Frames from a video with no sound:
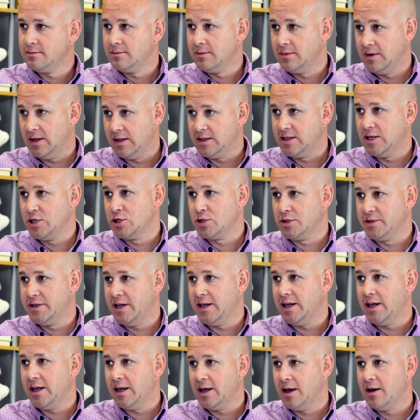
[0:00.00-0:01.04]
The intentional
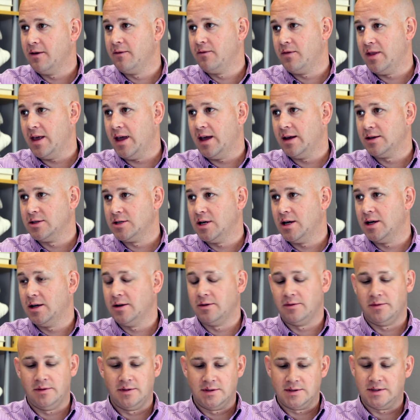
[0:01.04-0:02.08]
taking of that
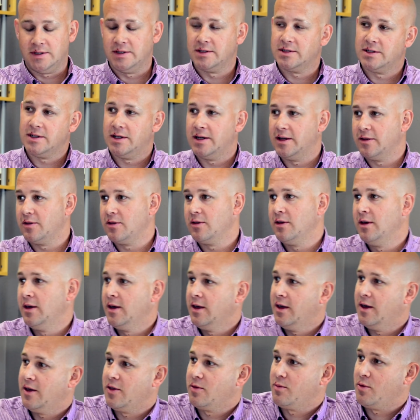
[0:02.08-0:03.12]
child is listed
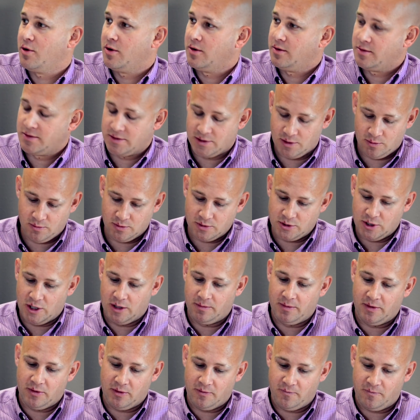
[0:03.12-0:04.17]
as murder. So we're
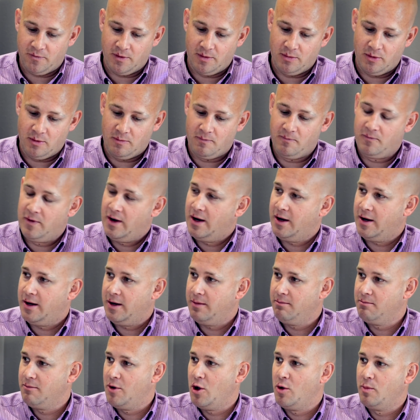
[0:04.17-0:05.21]
talking about from the
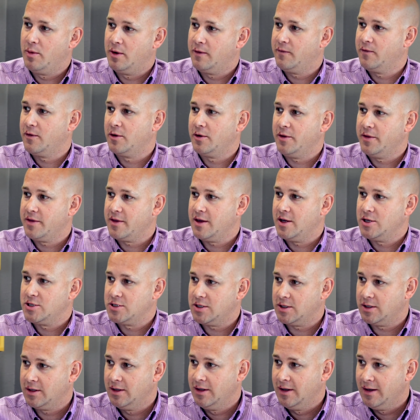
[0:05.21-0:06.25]
very moment of
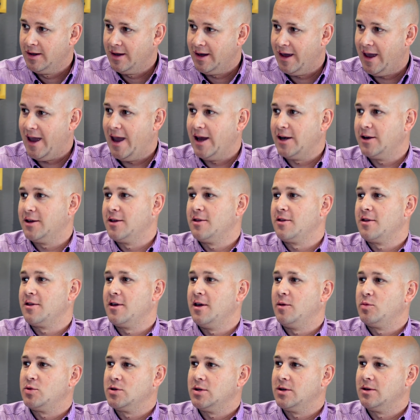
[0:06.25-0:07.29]
fertilization at
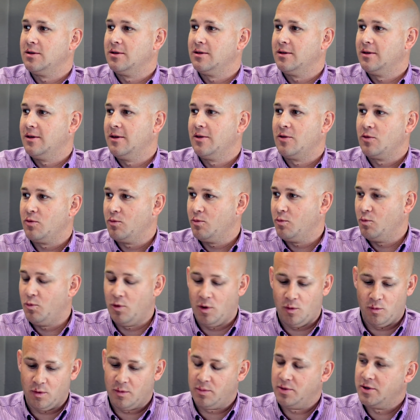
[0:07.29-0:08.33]
conception is
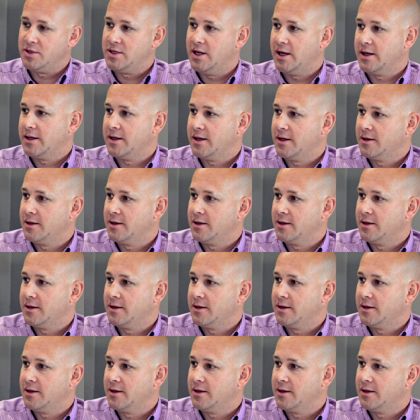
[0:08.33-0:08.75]
what we're protecting.